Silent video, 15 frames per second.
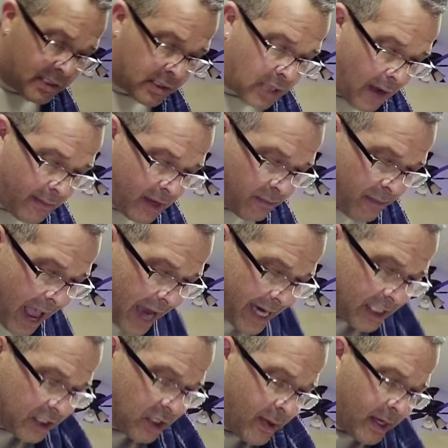coming back,
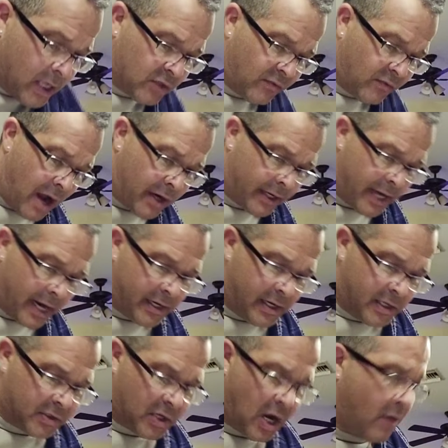he's doing his route again, and
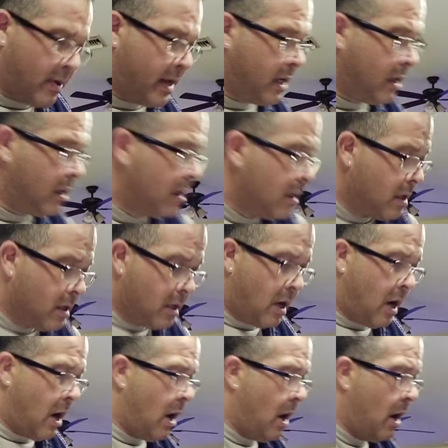he's going
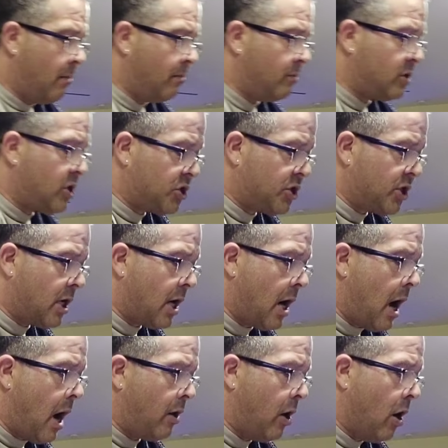to
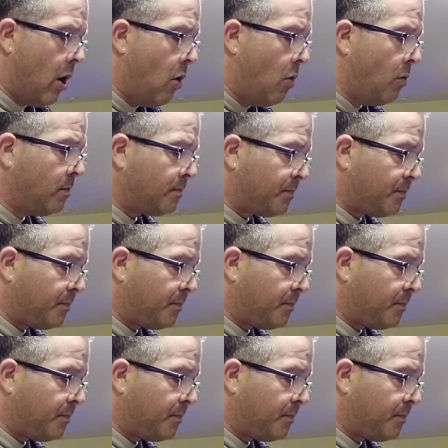Chicago.